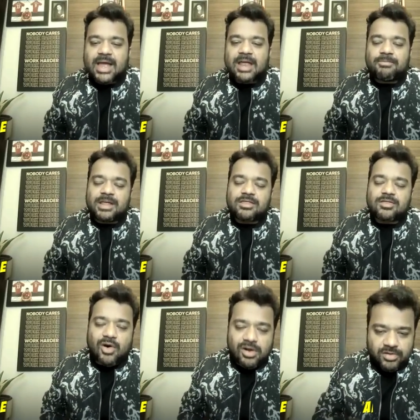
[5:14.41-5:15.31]
And please
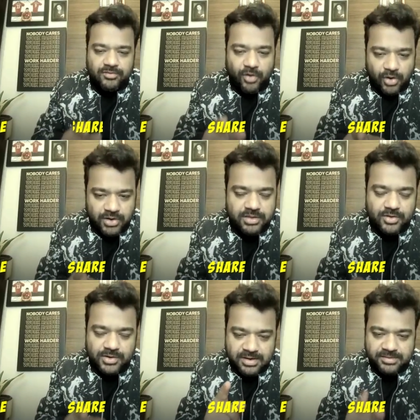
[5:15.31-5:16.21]
also follow
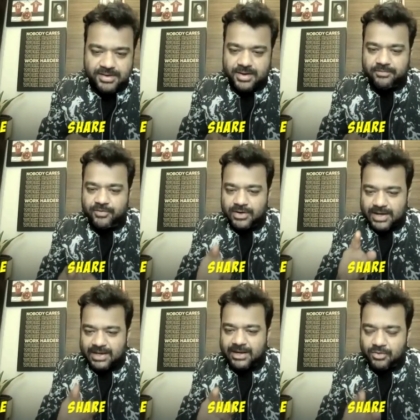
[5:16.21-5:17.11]
us on Instagram for
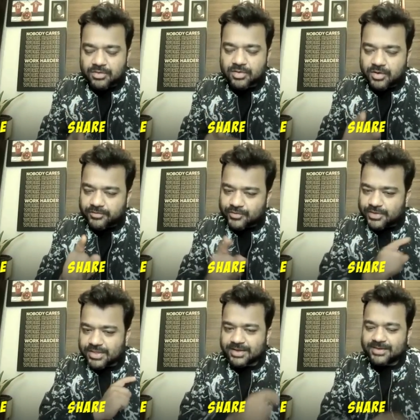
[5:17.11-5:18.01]
daily dose of
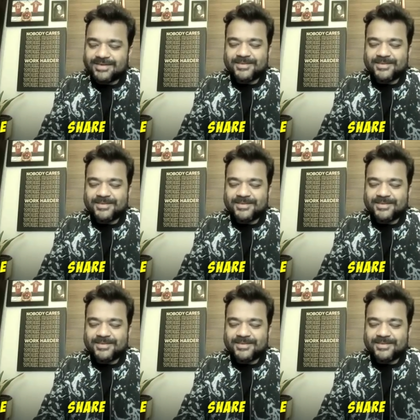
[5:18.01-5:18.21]
quizzing.